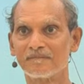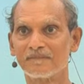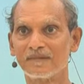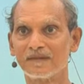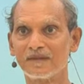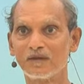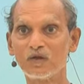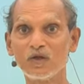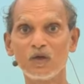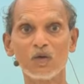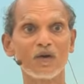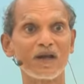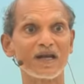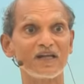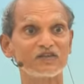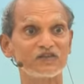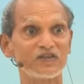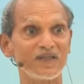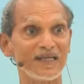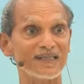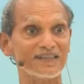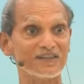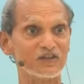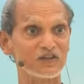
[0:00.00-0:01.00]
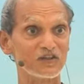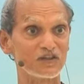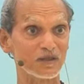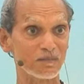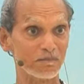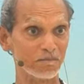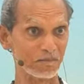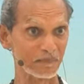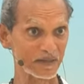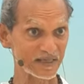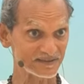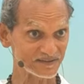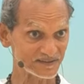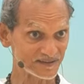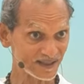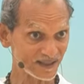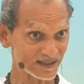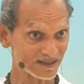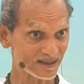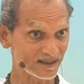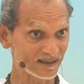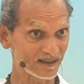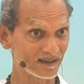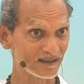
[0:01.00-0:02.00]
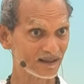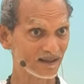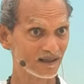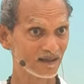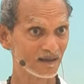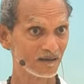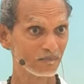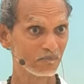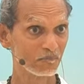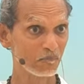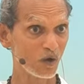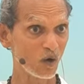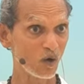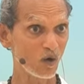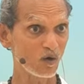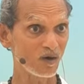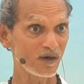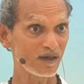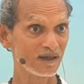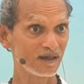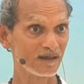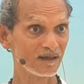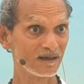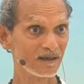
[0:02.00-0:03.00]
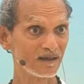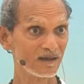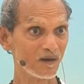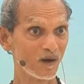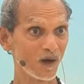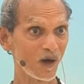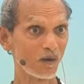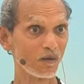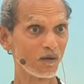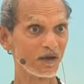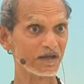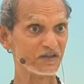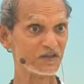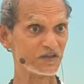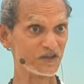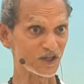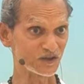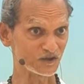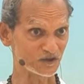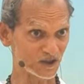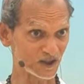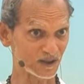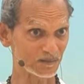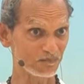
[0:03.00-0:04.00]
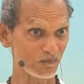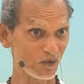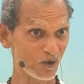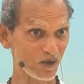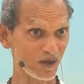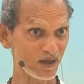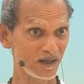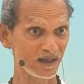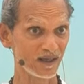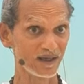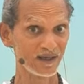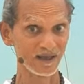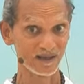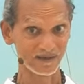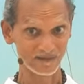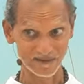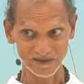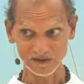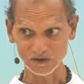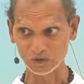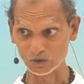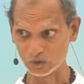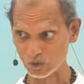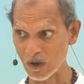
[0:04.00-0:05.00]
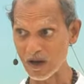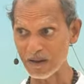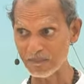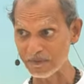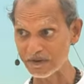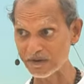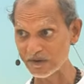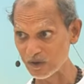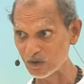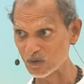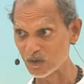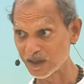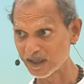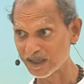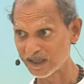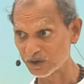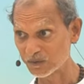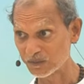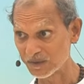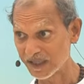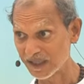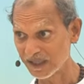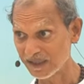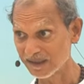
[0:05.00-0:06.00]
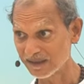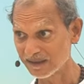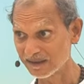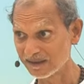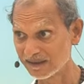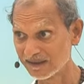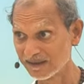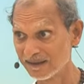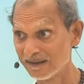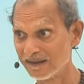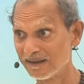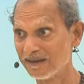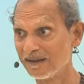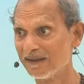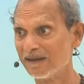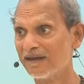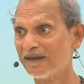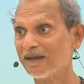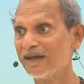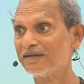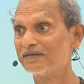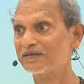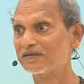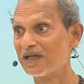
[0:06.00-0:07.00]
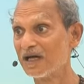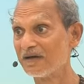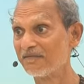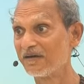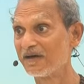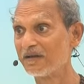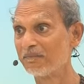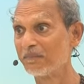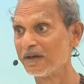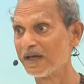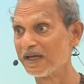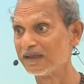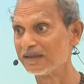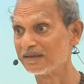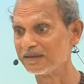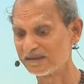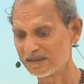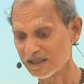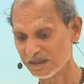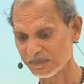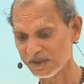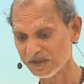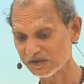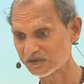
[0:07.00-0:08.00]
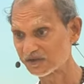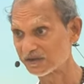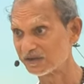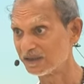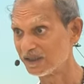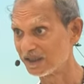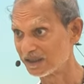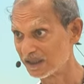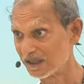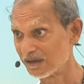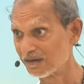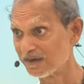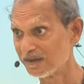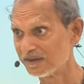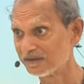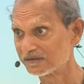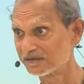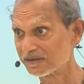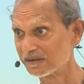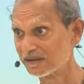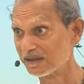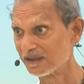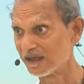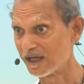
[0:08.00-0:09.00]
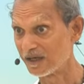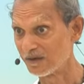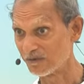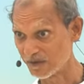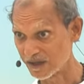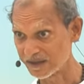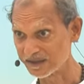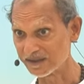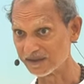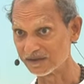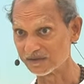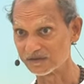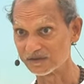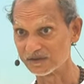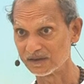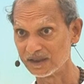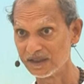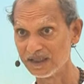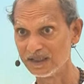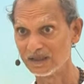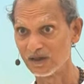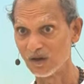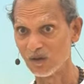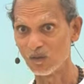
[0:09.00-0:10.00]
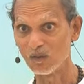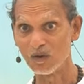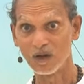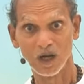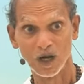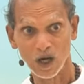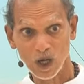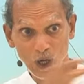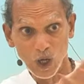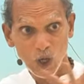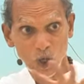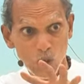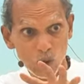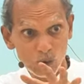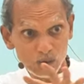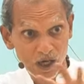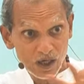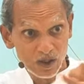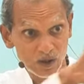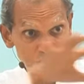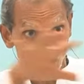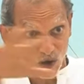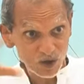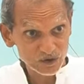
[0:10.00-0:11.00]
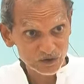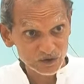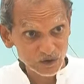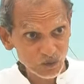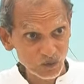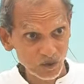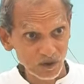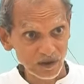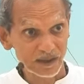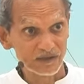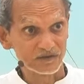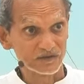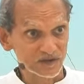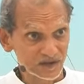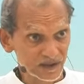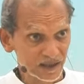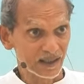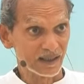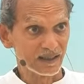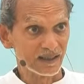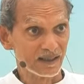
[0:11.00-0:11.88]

Do you want to stay in a tamasic mode or rajasic mode? This dwapara yuga that we're in is governed by tamas, ignorance, and rajas, ego. Look across the world and see.